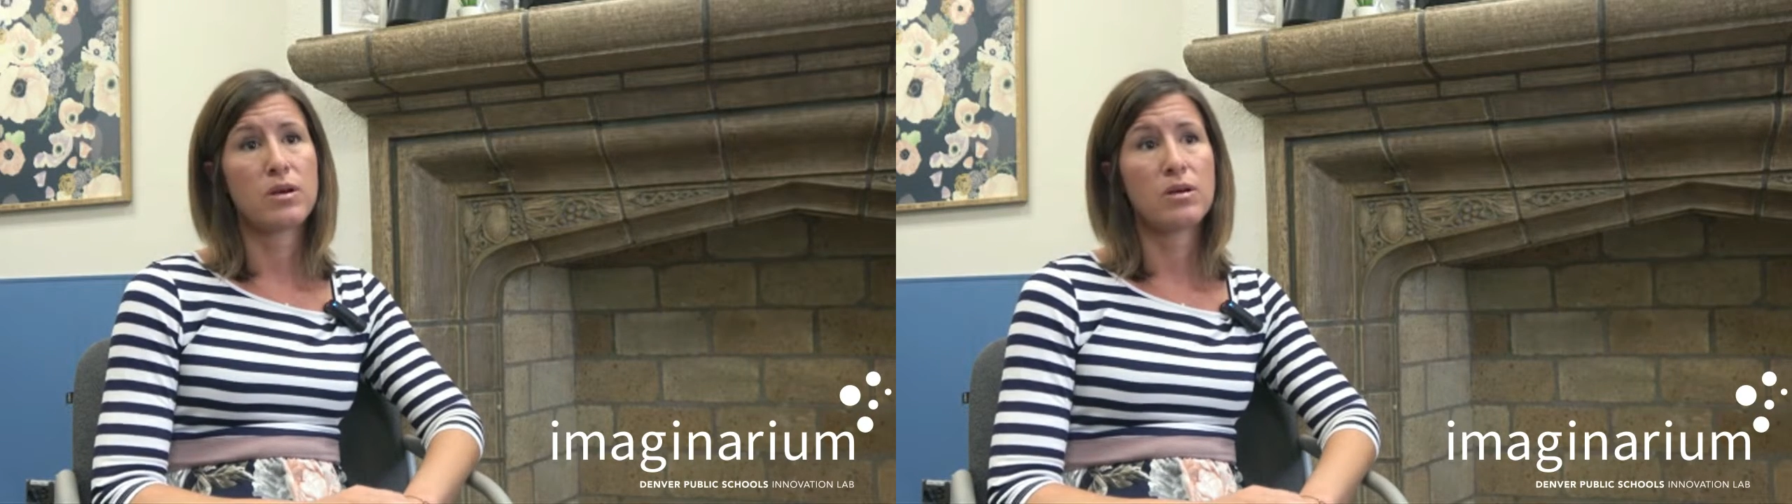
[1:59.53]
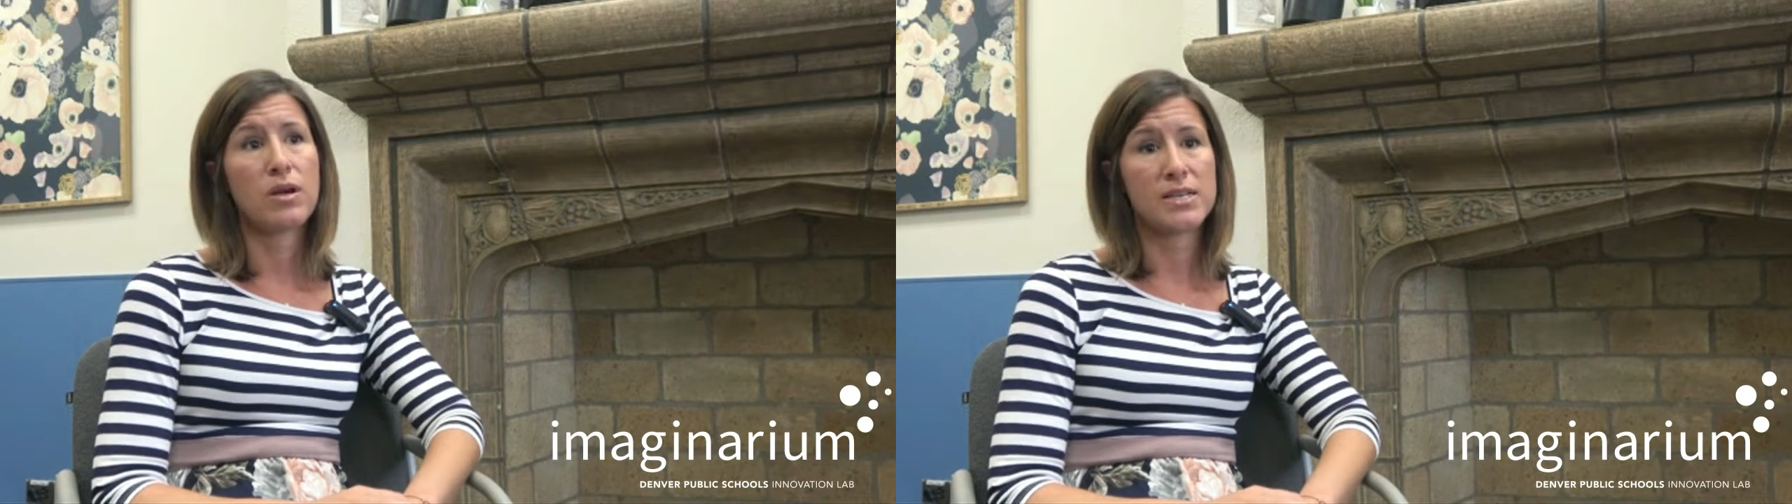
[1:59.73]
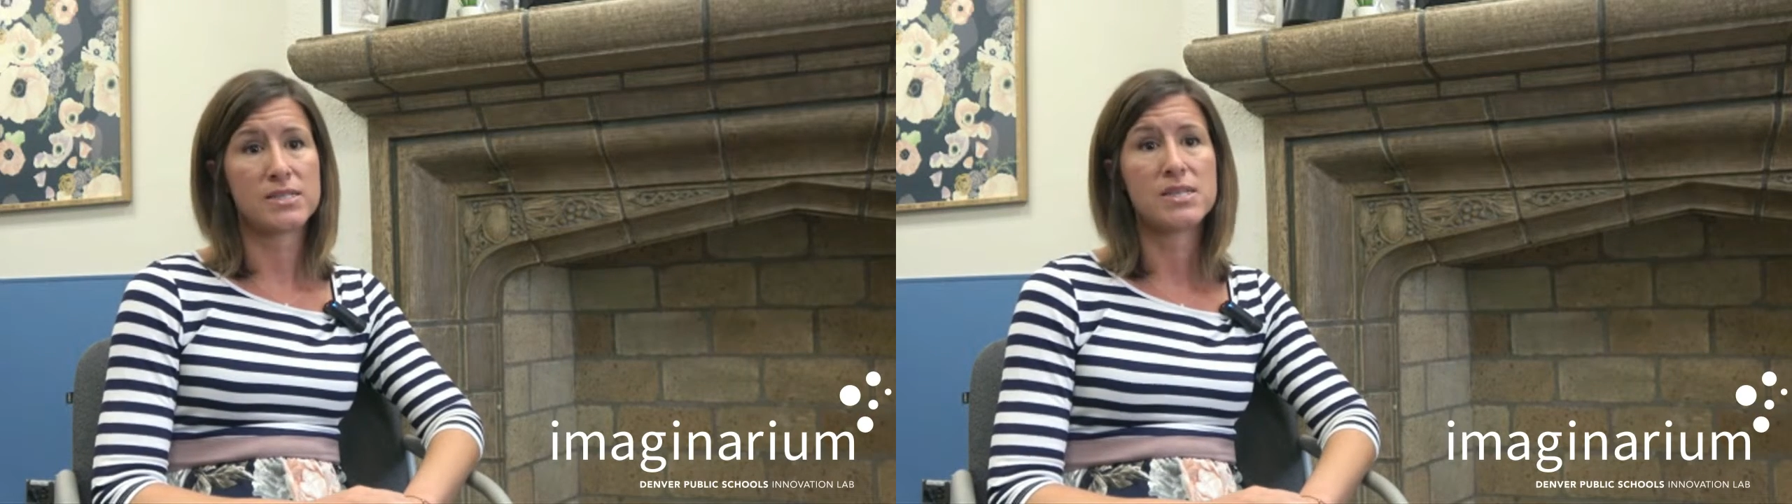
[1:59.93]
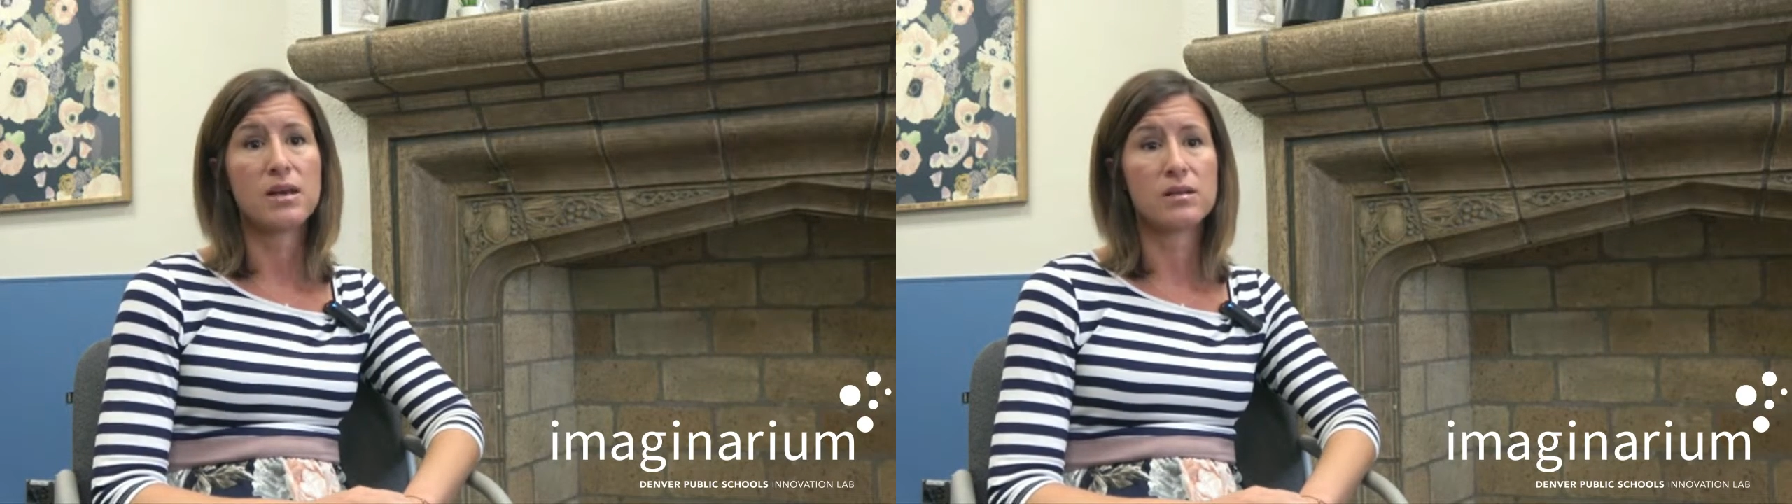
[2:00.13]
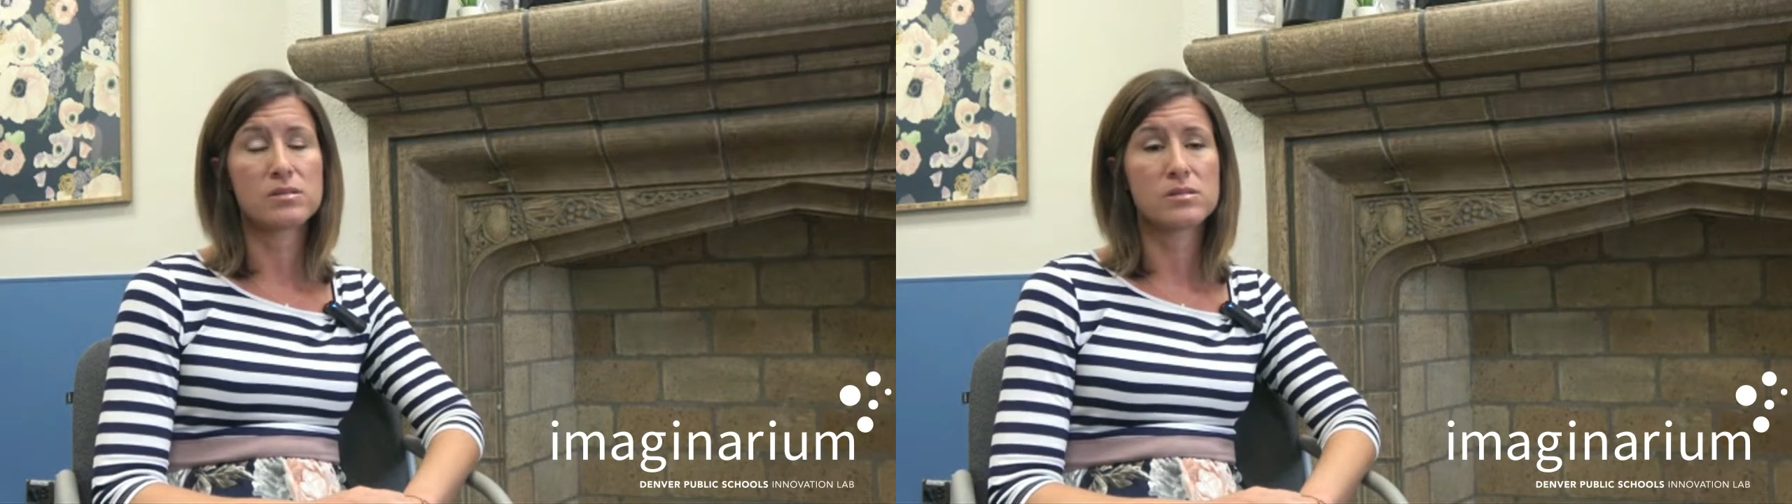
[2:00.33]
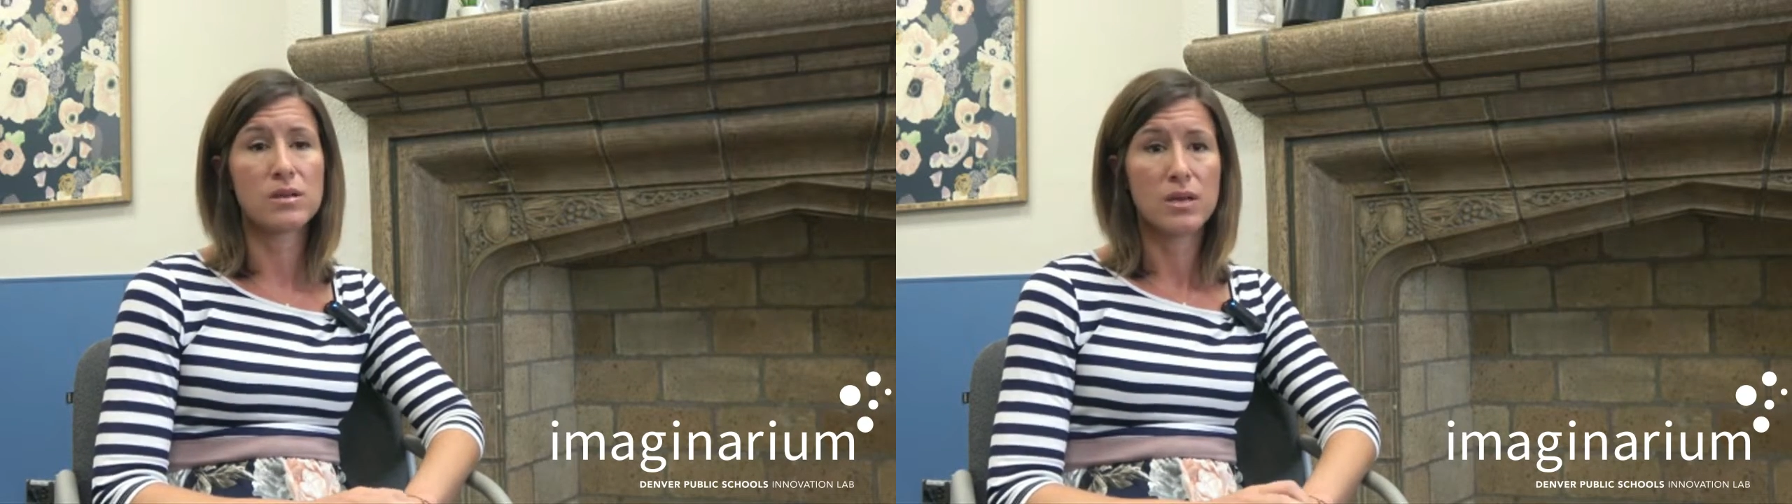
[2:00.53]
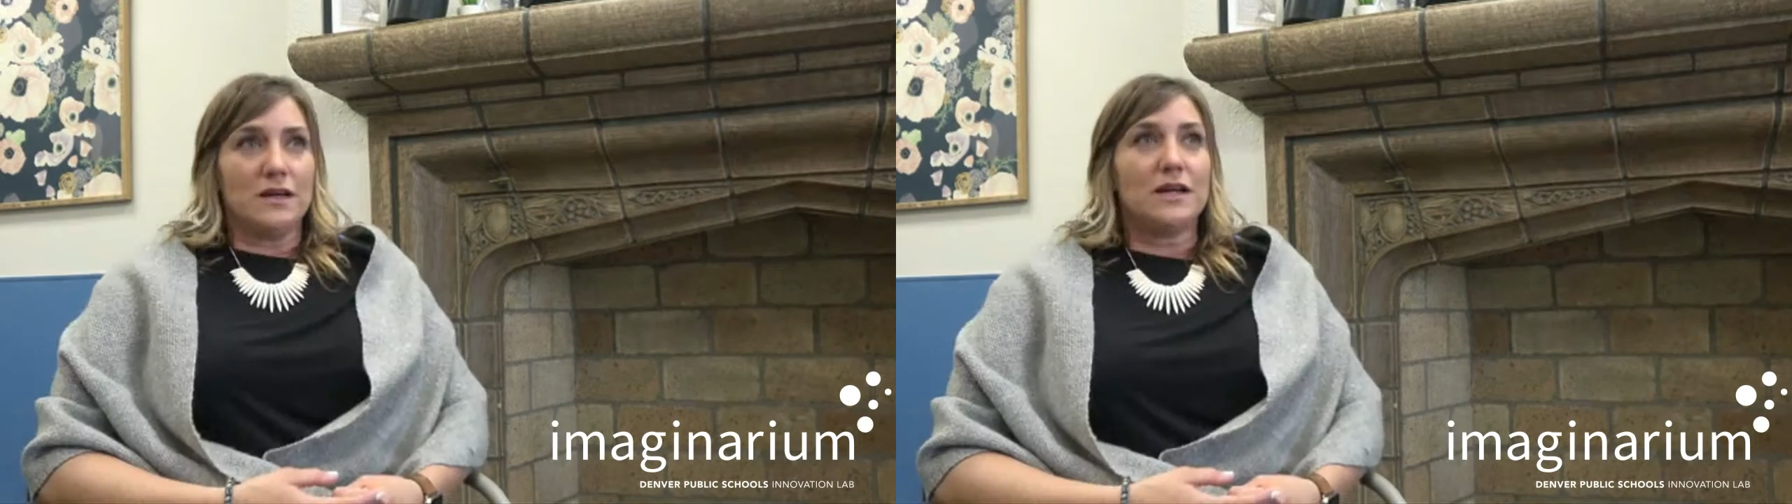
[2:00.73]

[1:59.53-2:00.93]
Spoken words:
and our STLs.